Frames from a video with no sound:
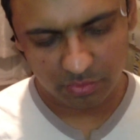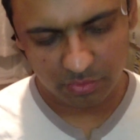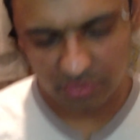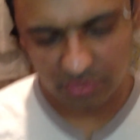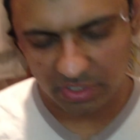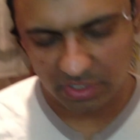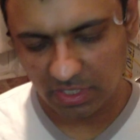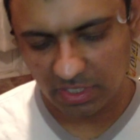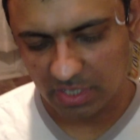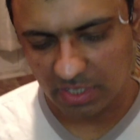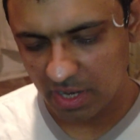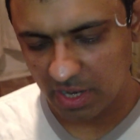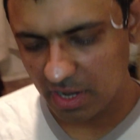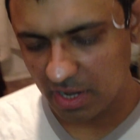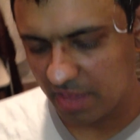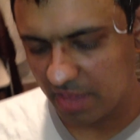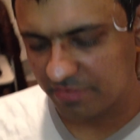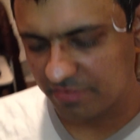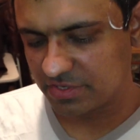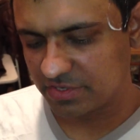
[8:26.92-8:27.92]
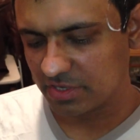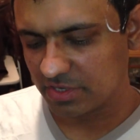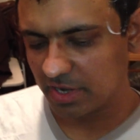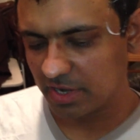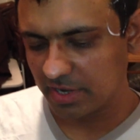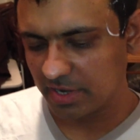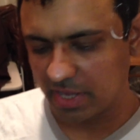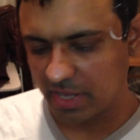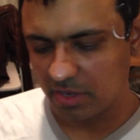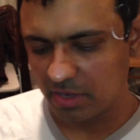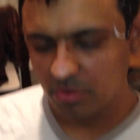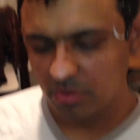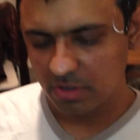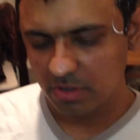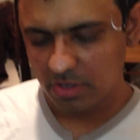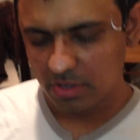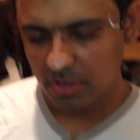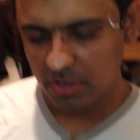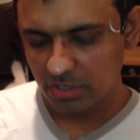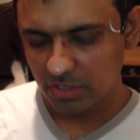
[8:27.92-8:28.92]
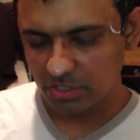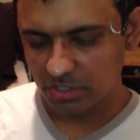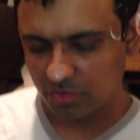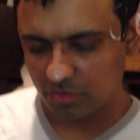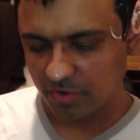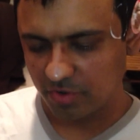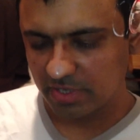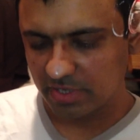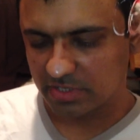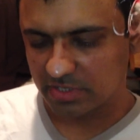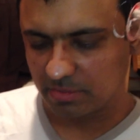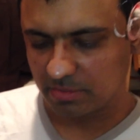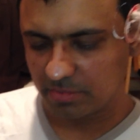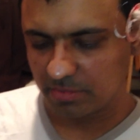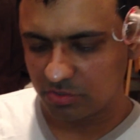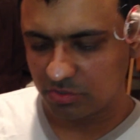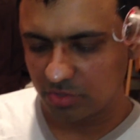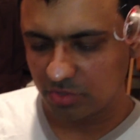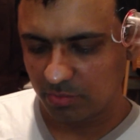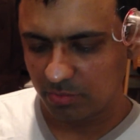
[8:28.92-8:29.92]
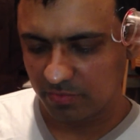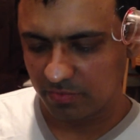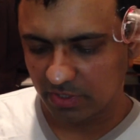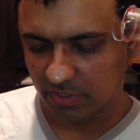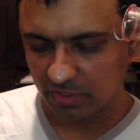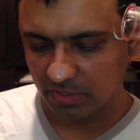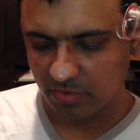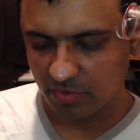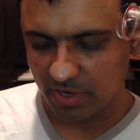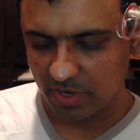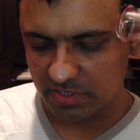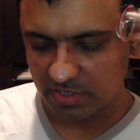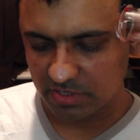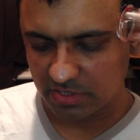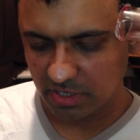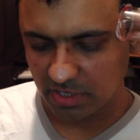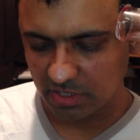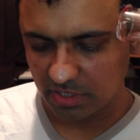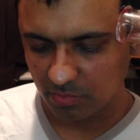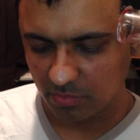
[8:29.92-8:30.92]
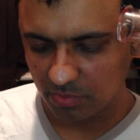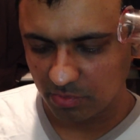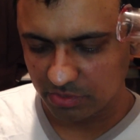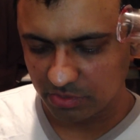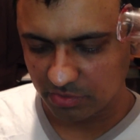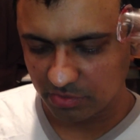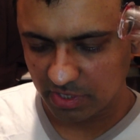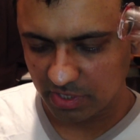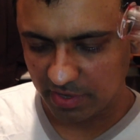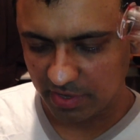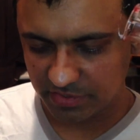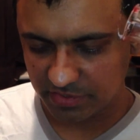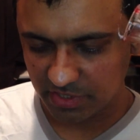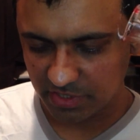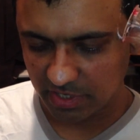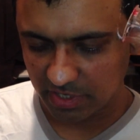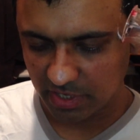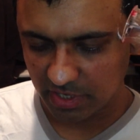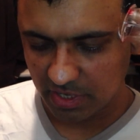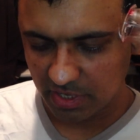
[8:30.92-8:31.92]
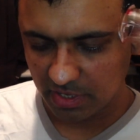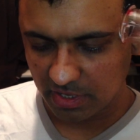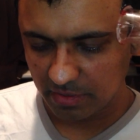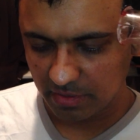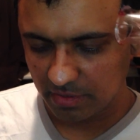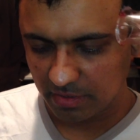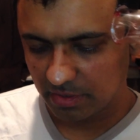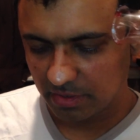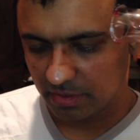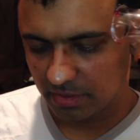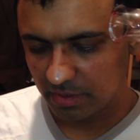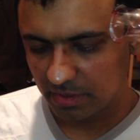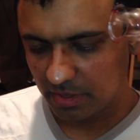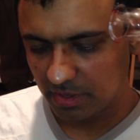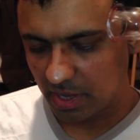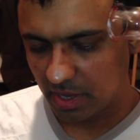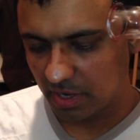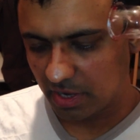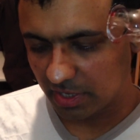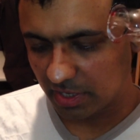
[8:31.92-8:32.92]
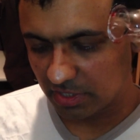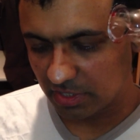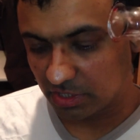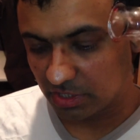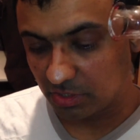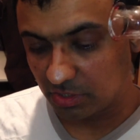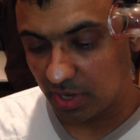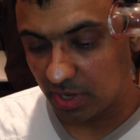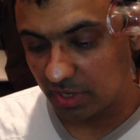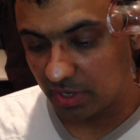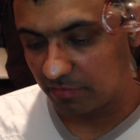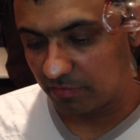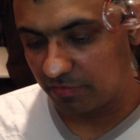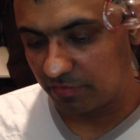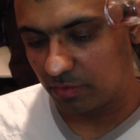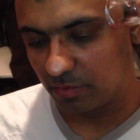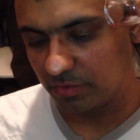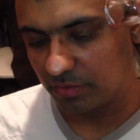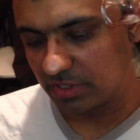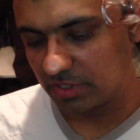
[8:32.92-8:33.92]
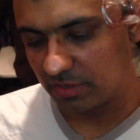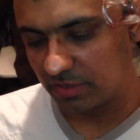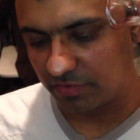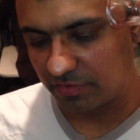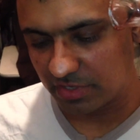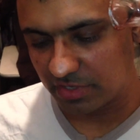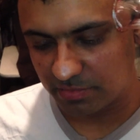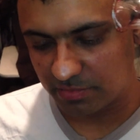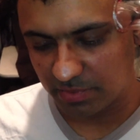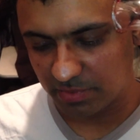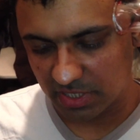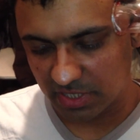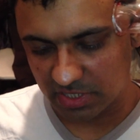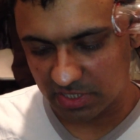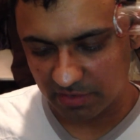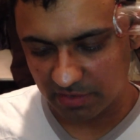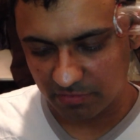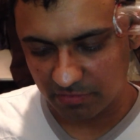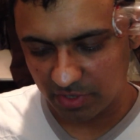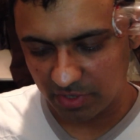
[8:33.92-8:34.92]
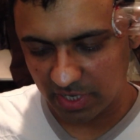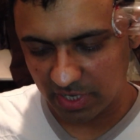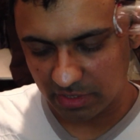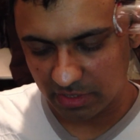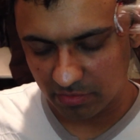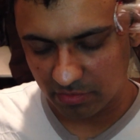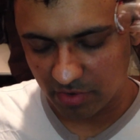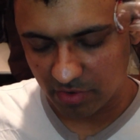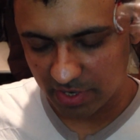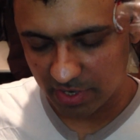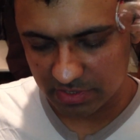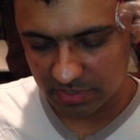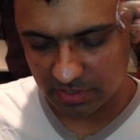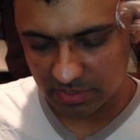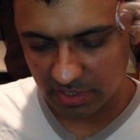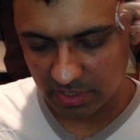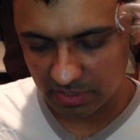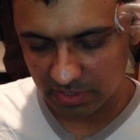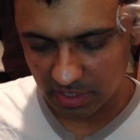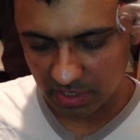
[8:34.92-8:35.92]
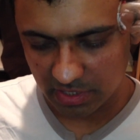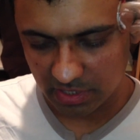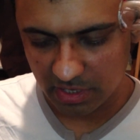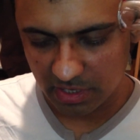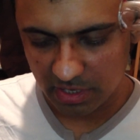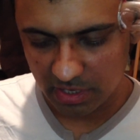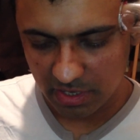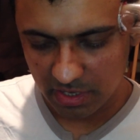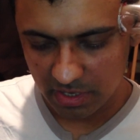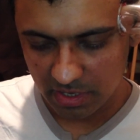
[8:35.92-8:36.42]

do the left side now. To create symmetry, we've done the right side and we'll do the left side. And I can tell you, I can feel the difference because I've already had the right side done.